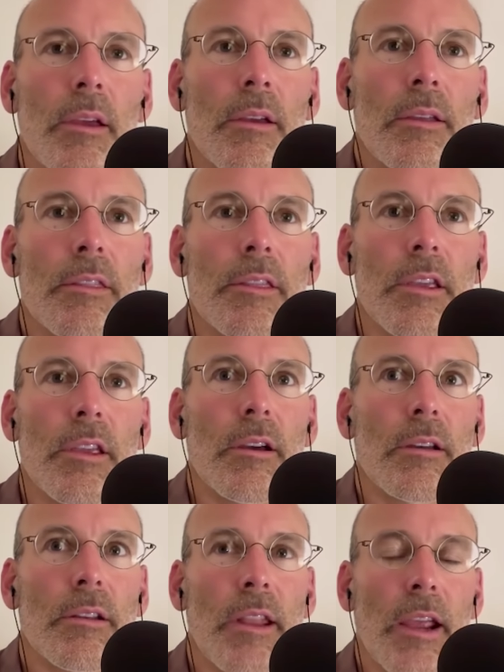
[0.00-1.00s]
The
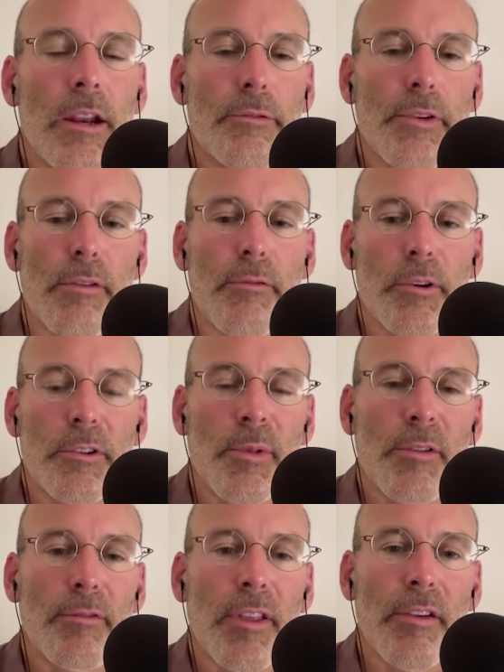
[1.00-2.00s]
negative
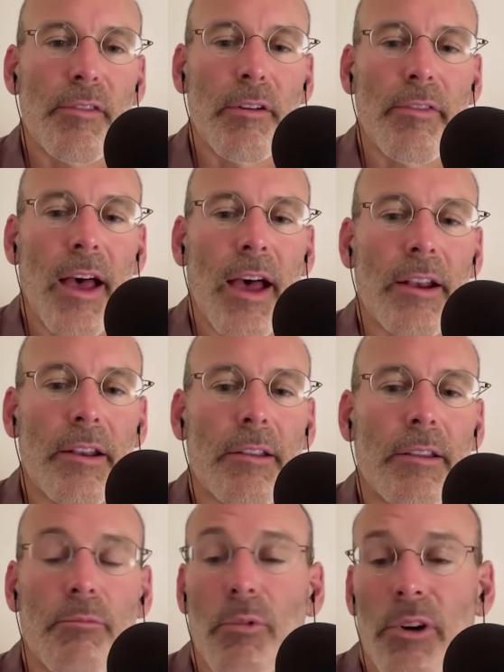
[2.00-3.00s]
reinforcement flavor of that
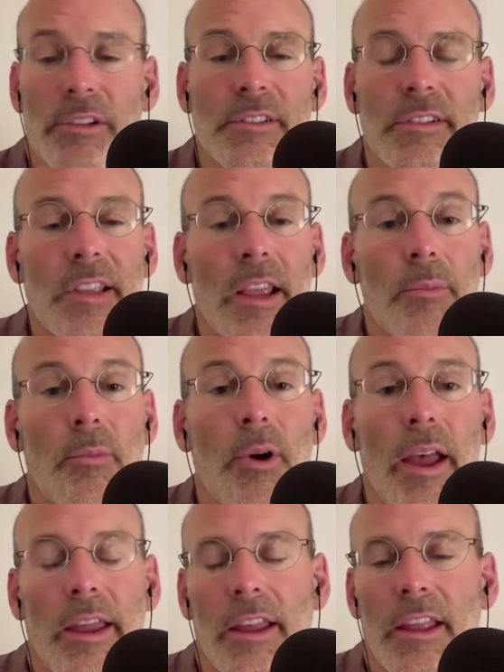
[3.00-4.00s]
works the same
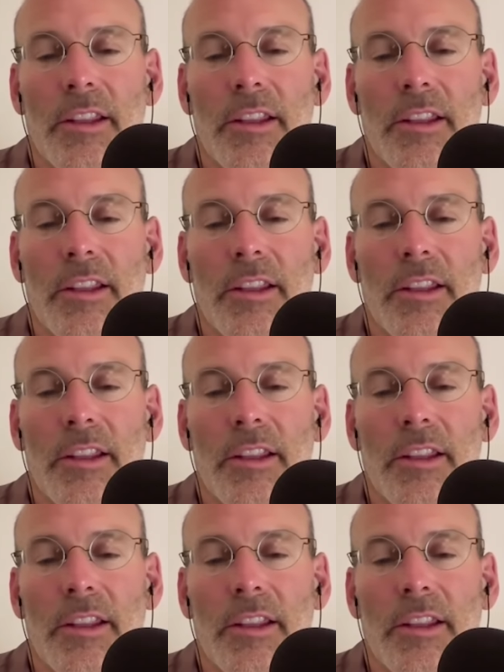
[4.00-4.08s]
way.